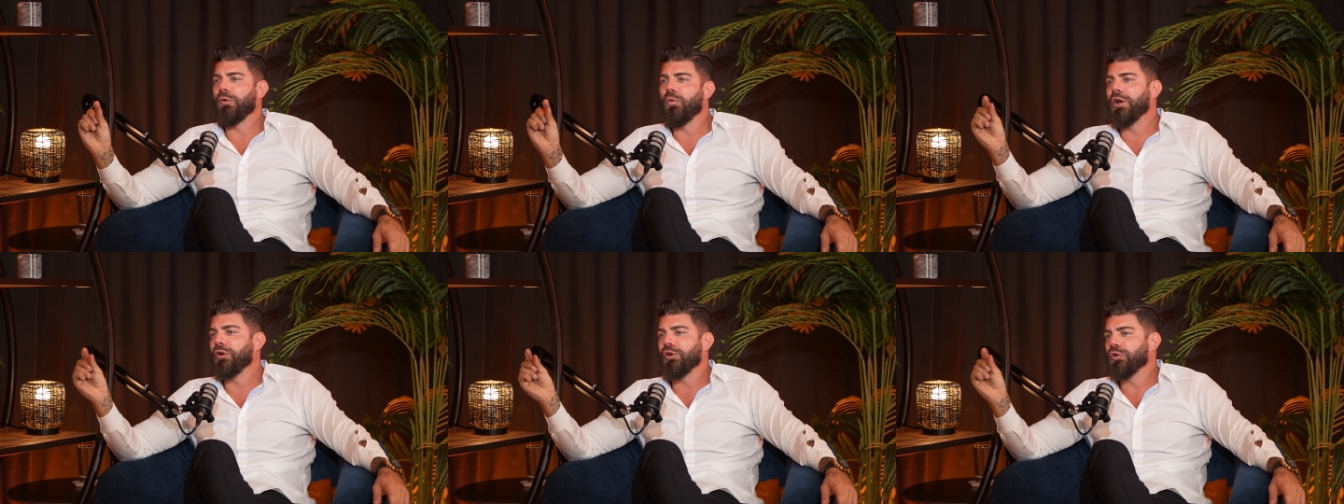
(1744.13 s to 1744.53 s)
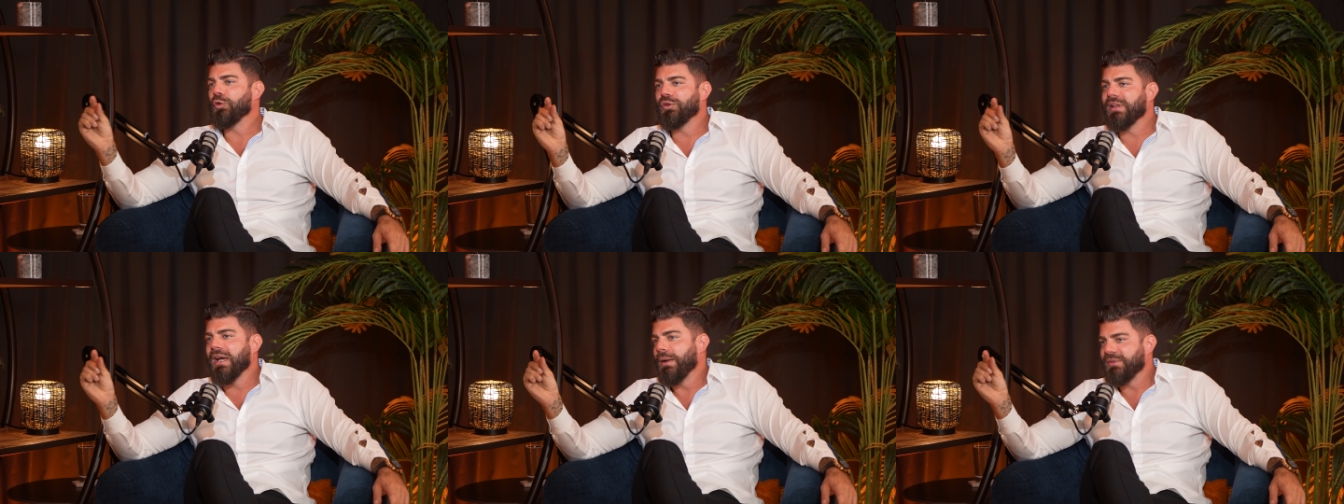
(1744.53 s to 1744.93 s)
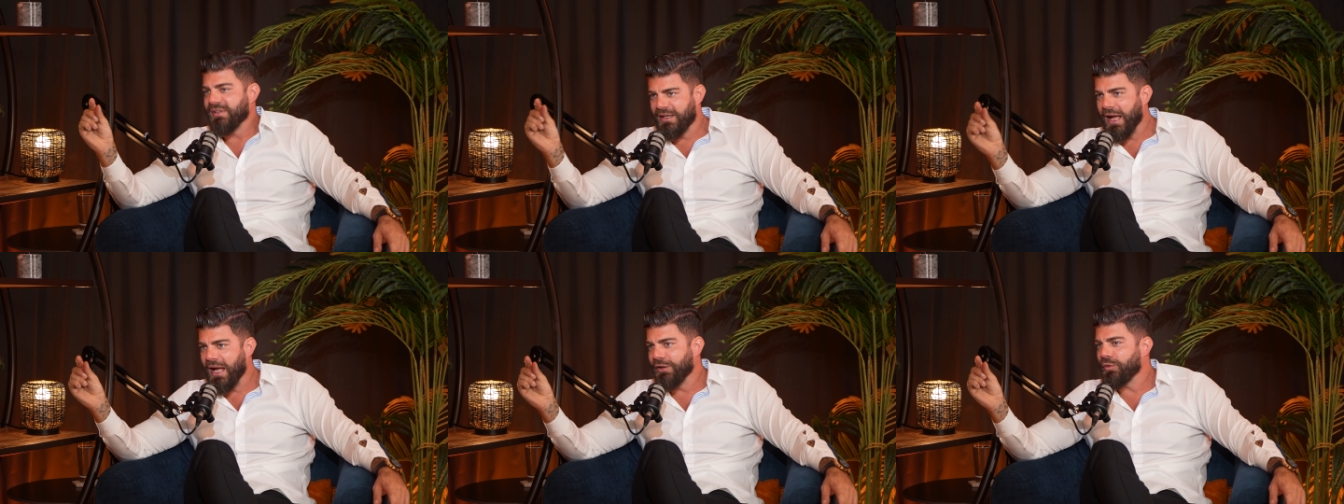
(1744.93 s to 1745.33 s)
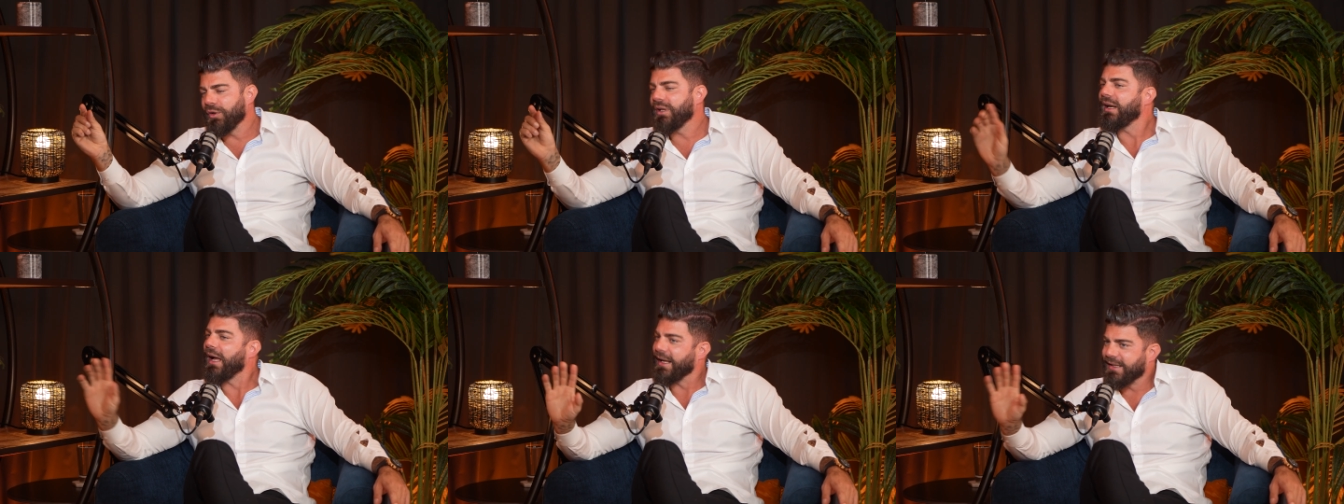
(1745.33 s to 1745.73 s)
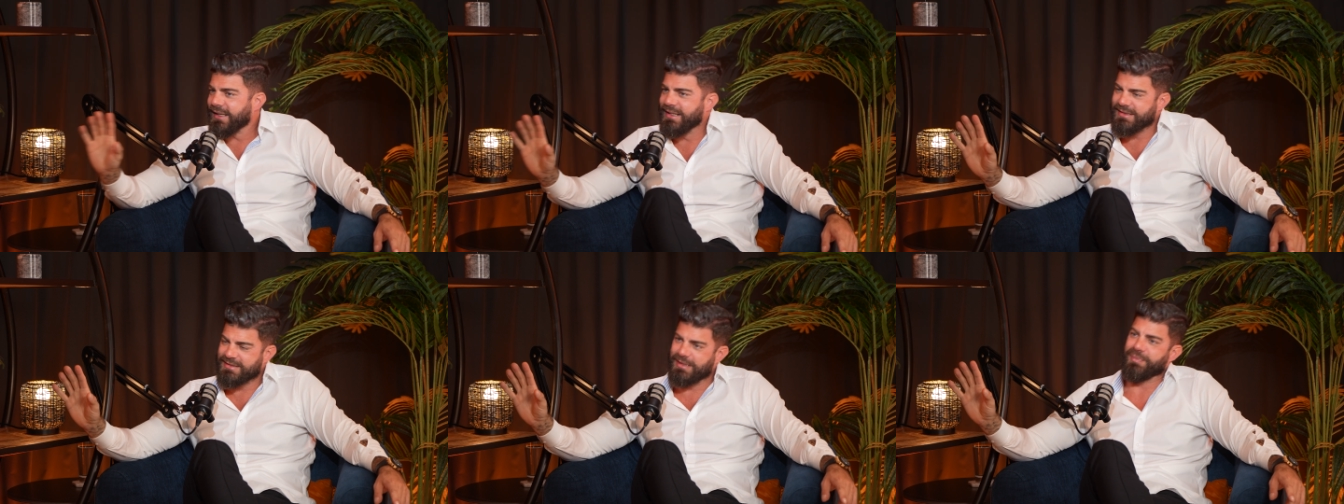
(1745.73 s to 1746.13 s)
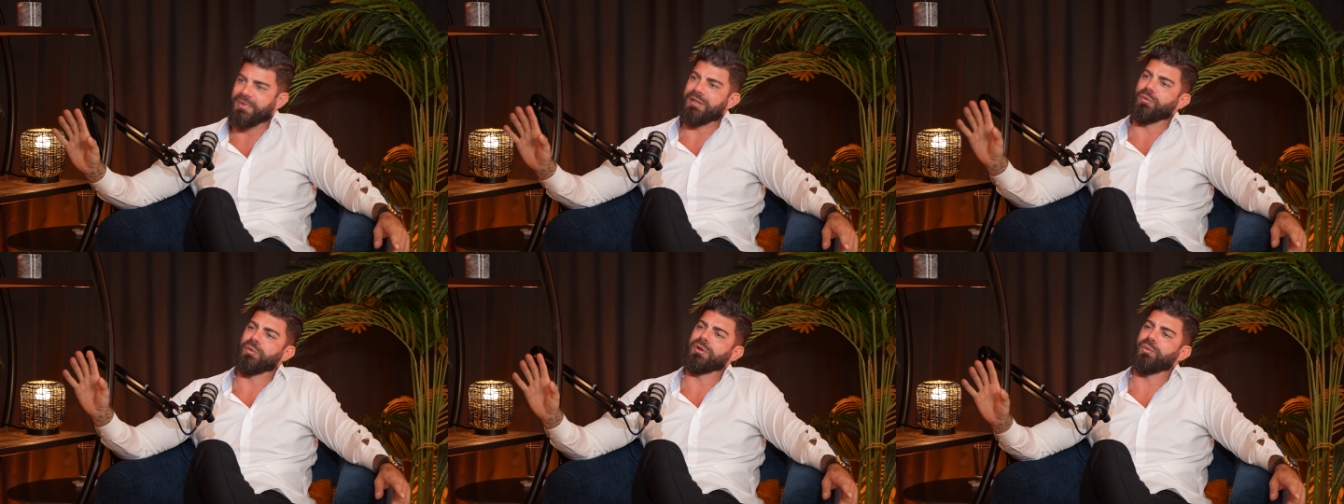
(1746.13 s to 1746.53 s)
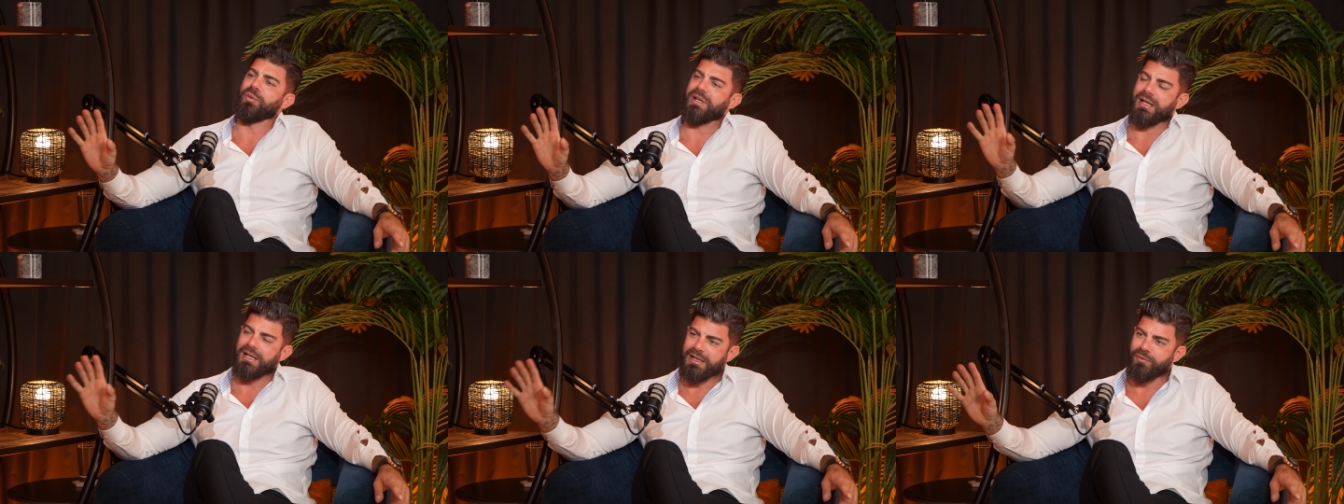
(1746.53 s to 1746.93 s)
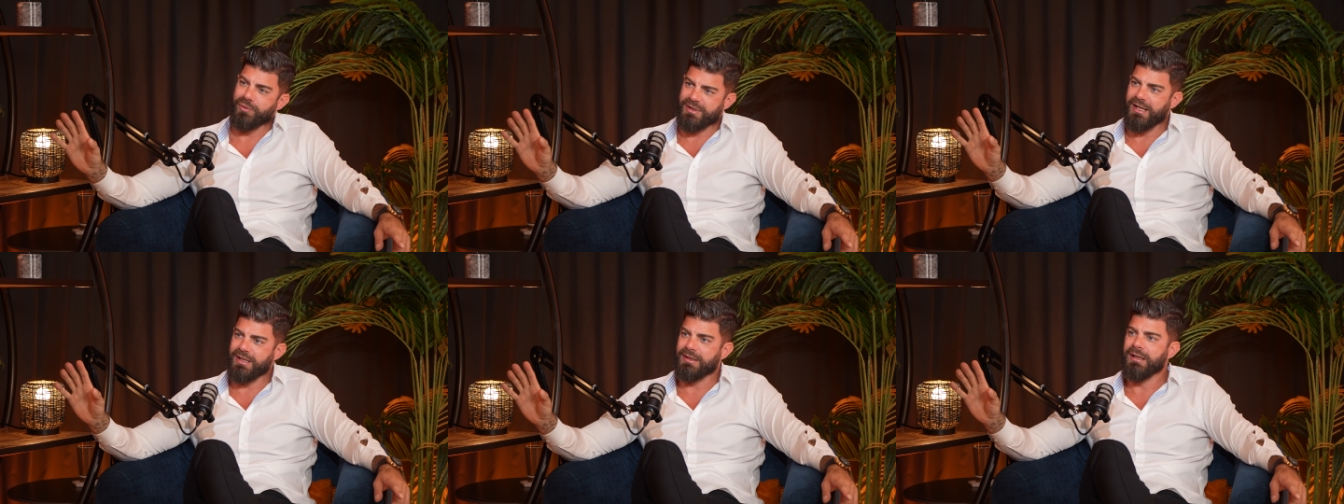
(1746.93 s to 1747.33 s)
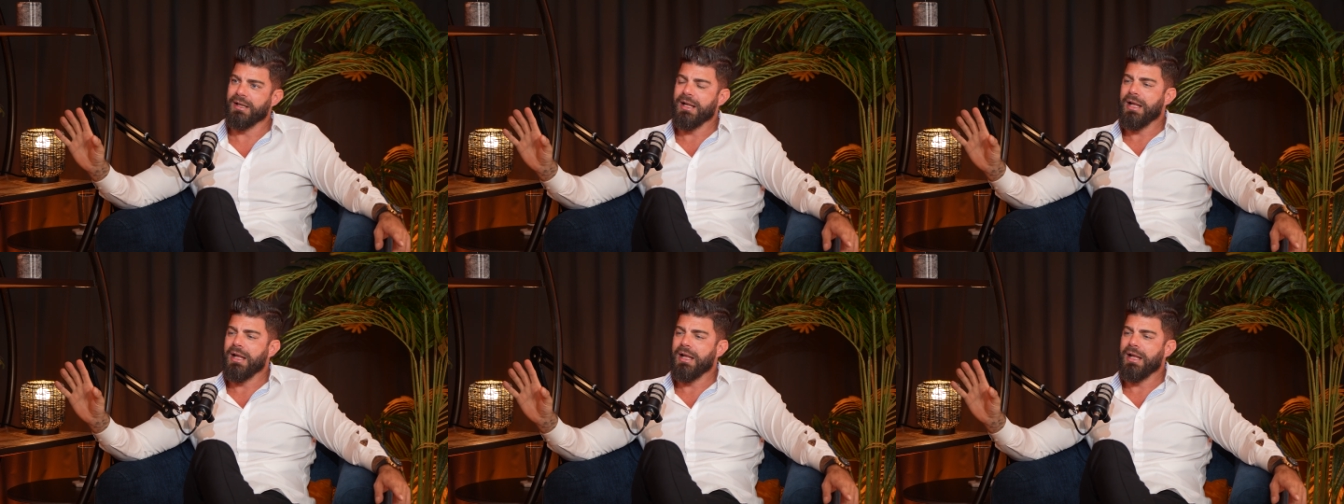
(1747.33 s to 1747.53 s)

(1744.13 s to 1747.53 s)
1 or 2 times in 100, I can accept it. We can live with that.